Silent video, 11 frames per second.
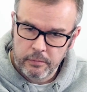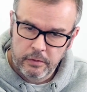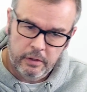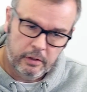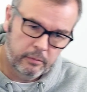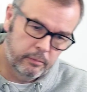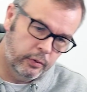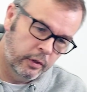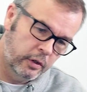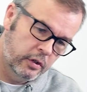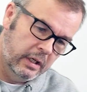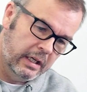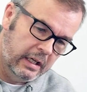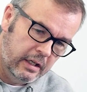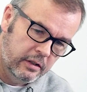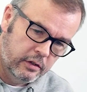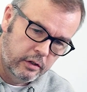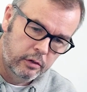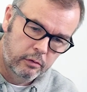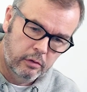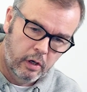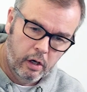The products you're linking
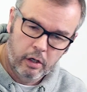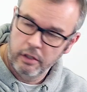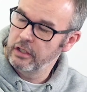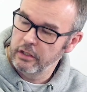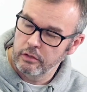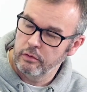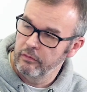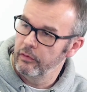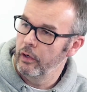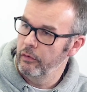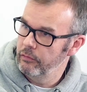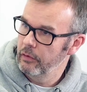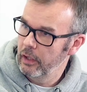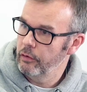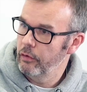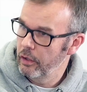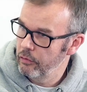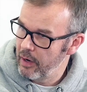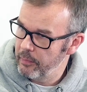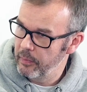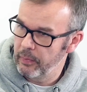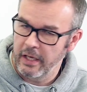into are continuing to evolve at a
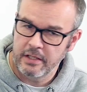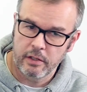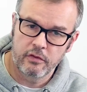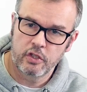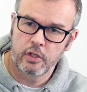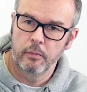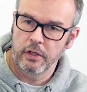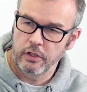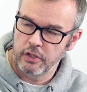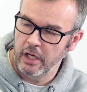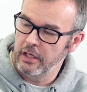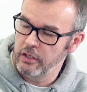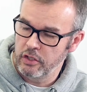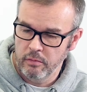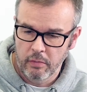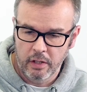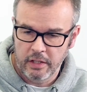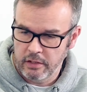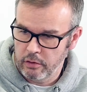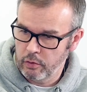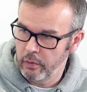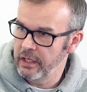rapid pace. So if something changes, you might need
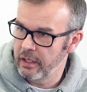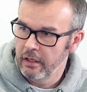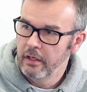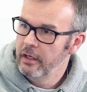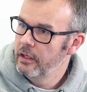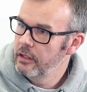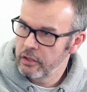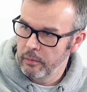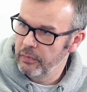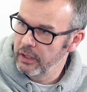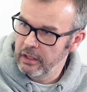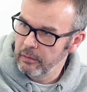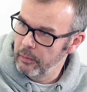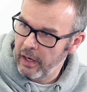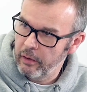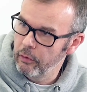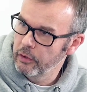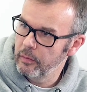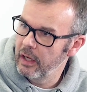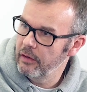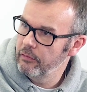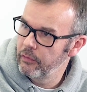to tweak something in a Power
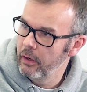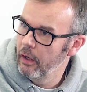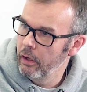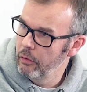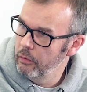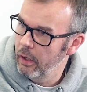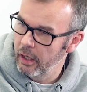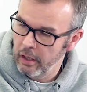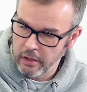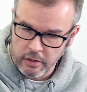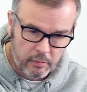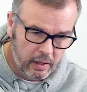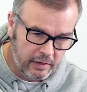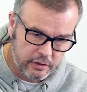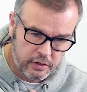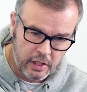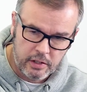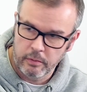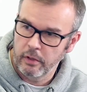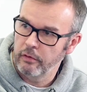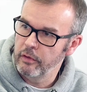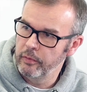Automate flow. You might have to change
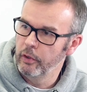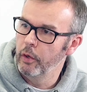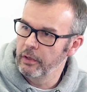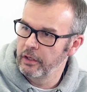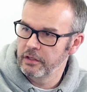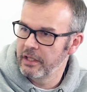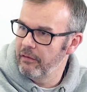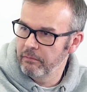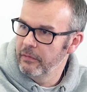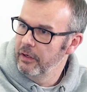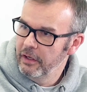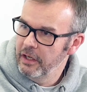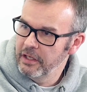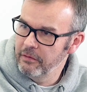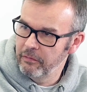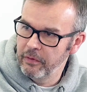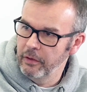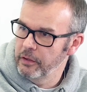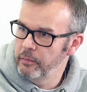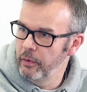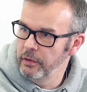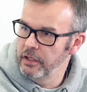something on a report because the field
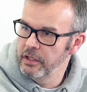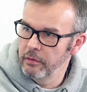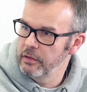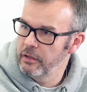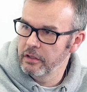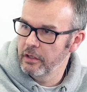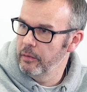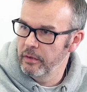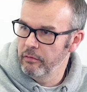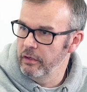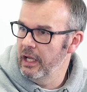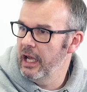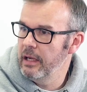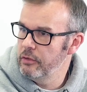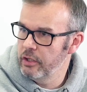it's pointing to has either been renamed,